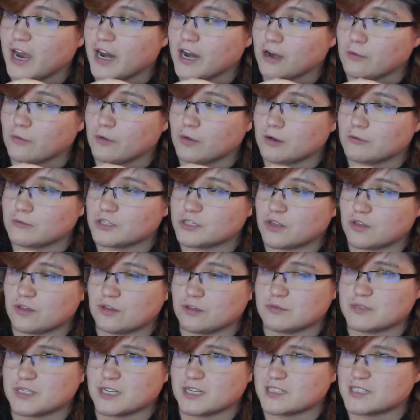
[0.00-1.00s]
the higher one, which I
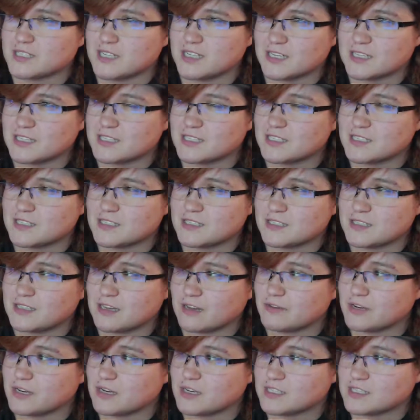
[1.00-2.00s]
think was like a
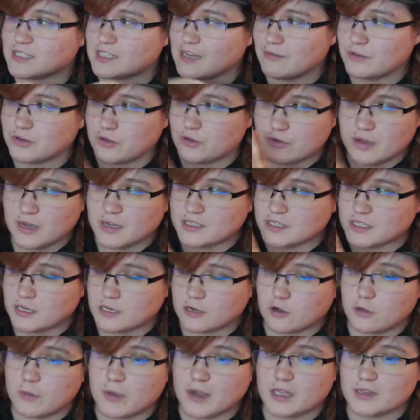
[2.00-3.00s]
677. You guys
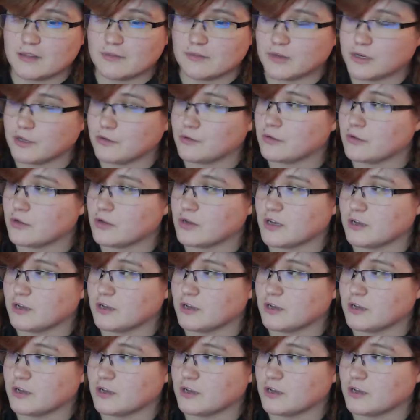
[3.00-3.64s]
can go back at the video and